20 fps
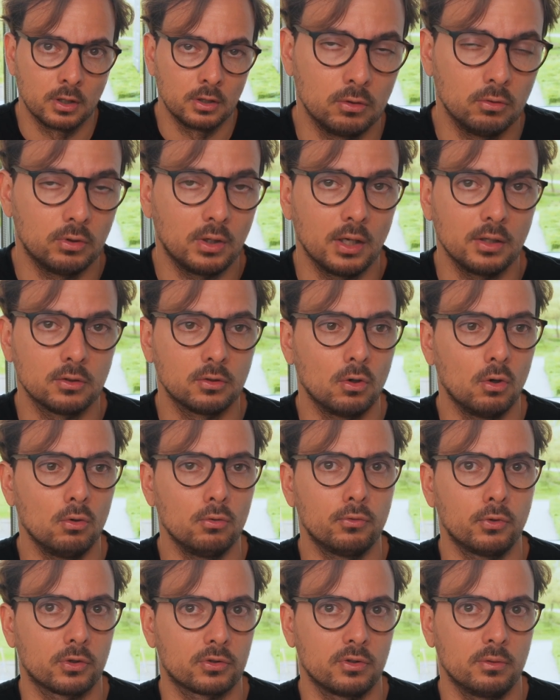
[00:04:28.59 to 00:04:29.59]
You can't
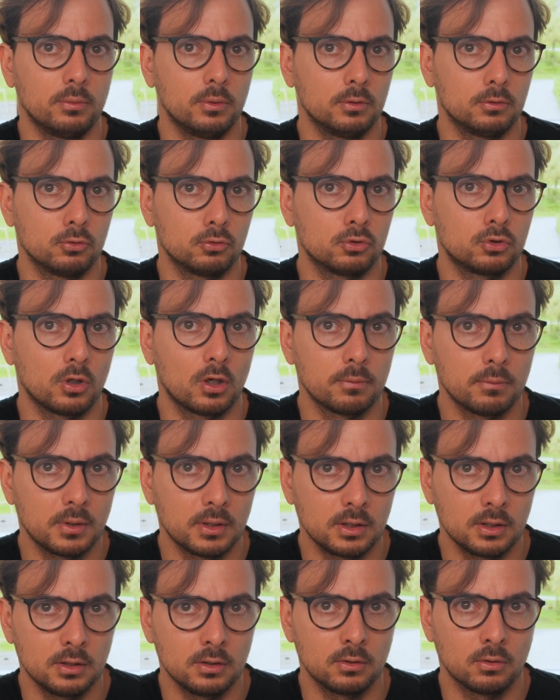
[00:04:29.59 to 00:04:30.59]
go, for example, to
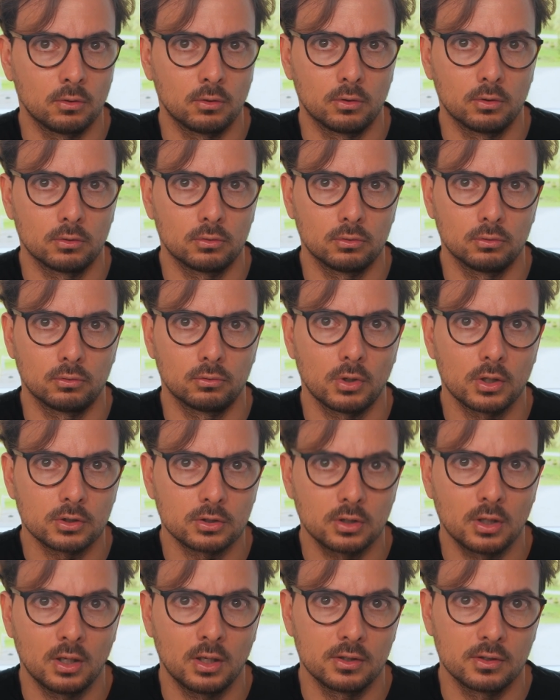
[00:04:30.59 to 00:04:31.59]
Germany or to
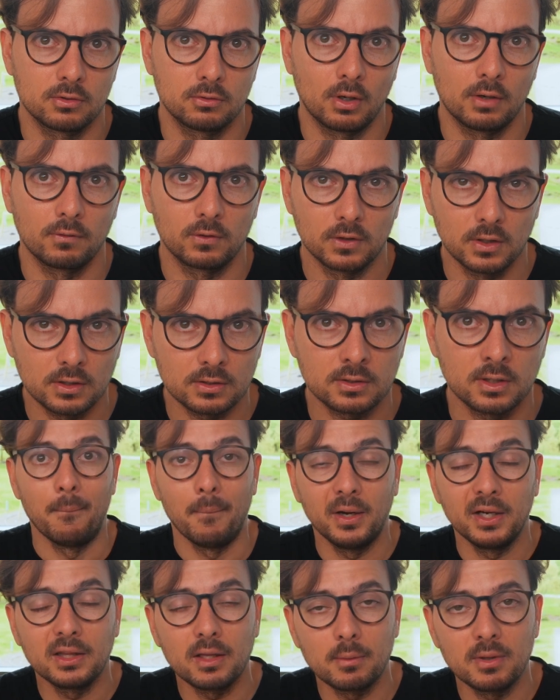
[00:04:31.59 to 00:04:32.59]
Russia and drive with this,
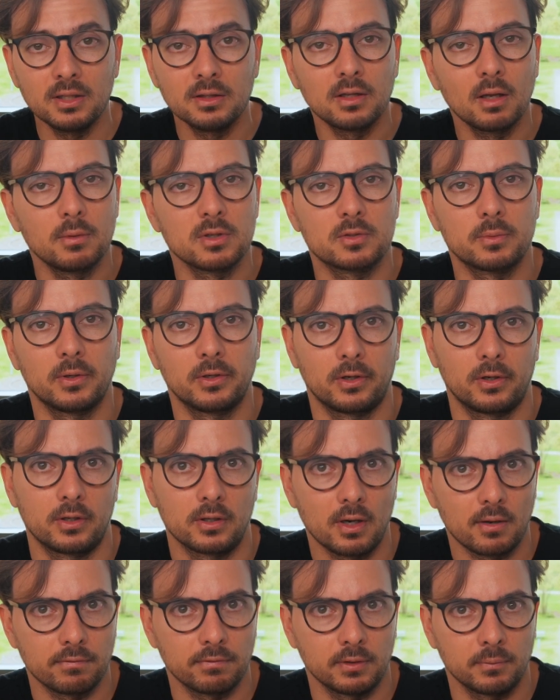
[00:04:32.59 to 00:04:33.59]
but in the meantime it's better
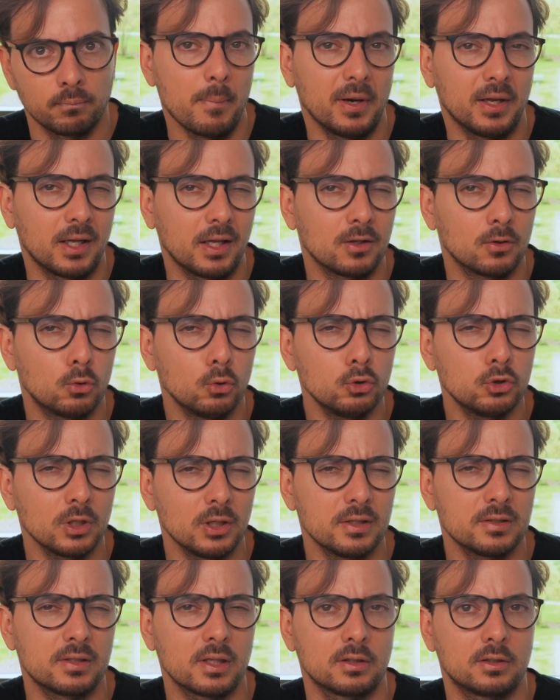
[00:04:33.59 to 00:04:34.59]
than nothing. But again,
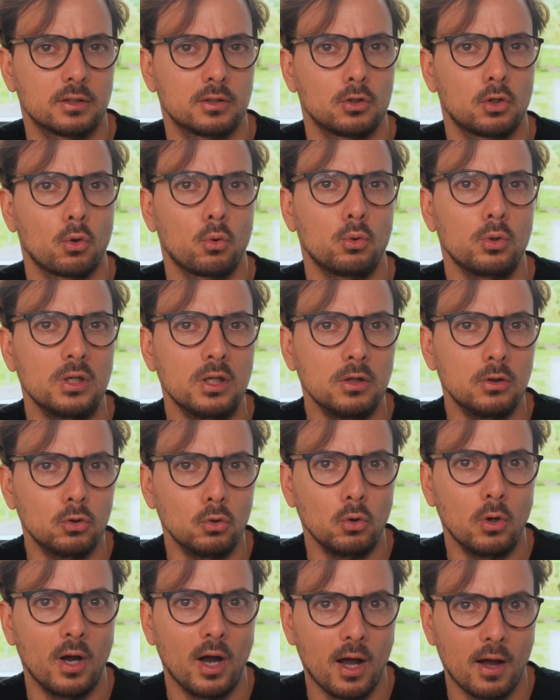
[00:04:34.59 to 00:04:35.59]
crucial is that you need
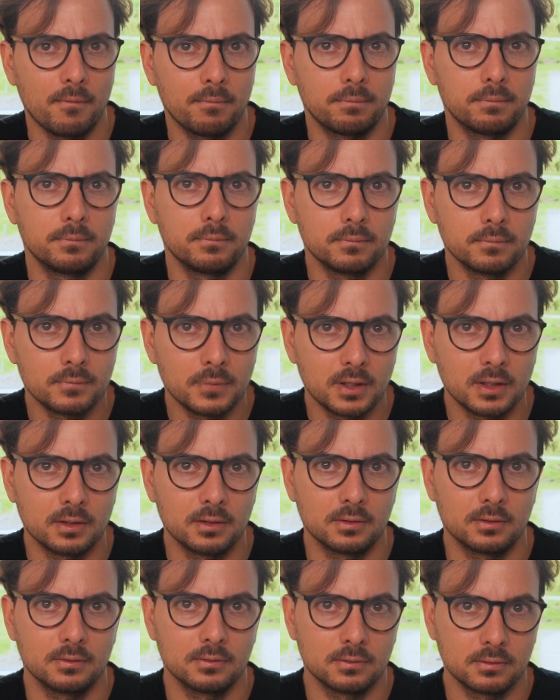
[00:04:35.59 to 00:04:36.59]
to have
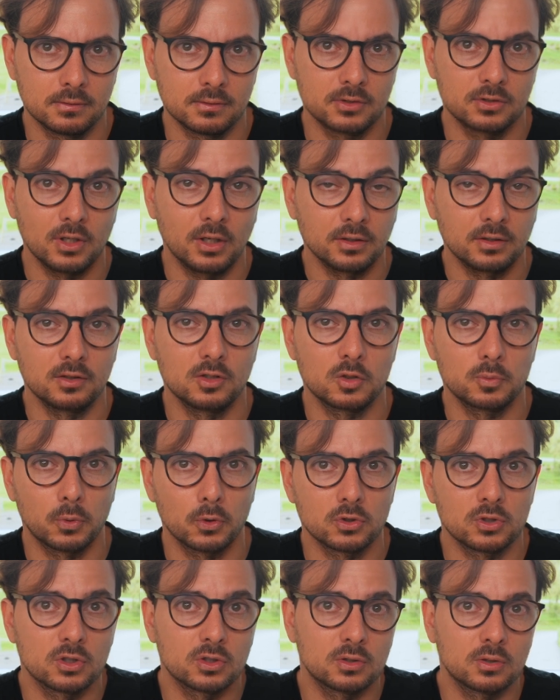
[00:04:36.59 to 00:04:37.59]
been starting this
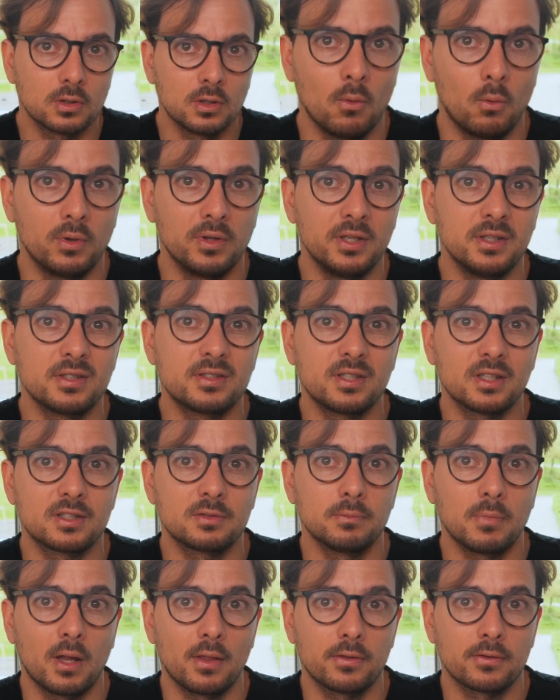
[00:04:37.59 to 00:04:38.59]
process within
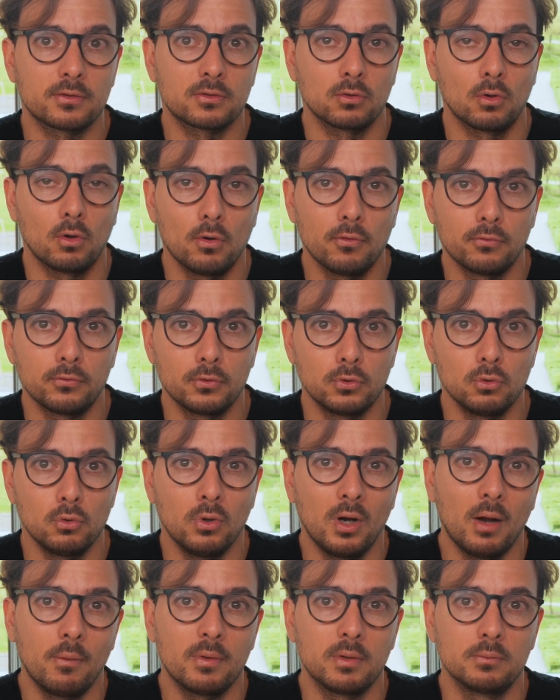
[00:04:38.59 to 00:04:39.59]
6 months of you
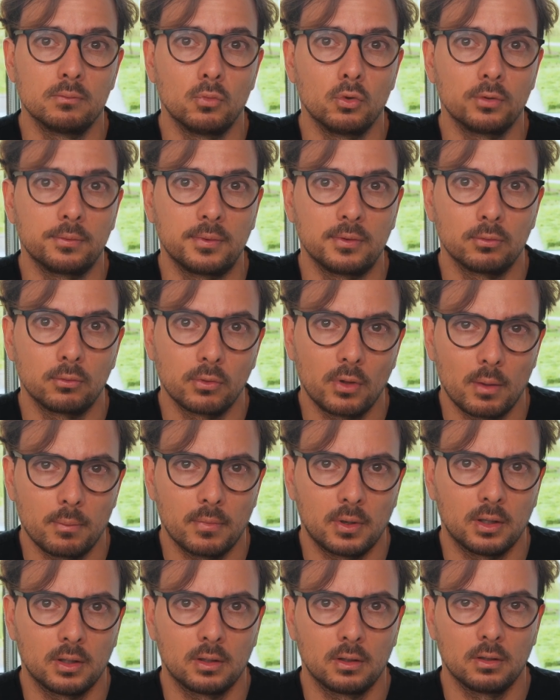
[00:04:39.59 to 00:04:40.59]
having moved into
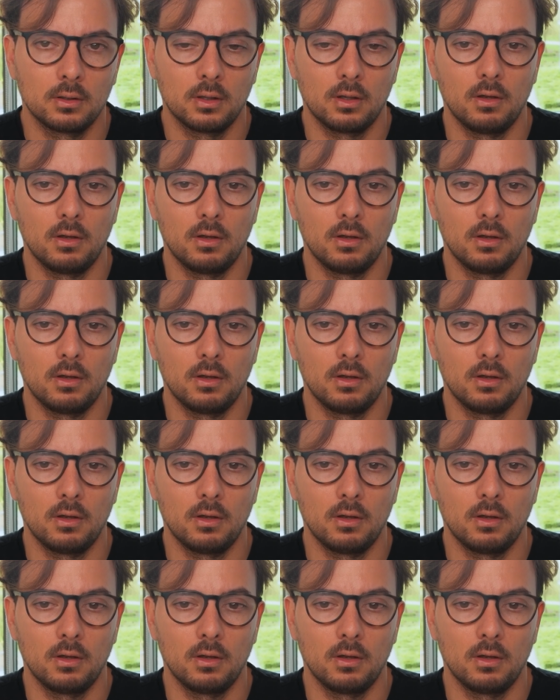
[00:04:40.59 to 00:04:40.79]
Denmark.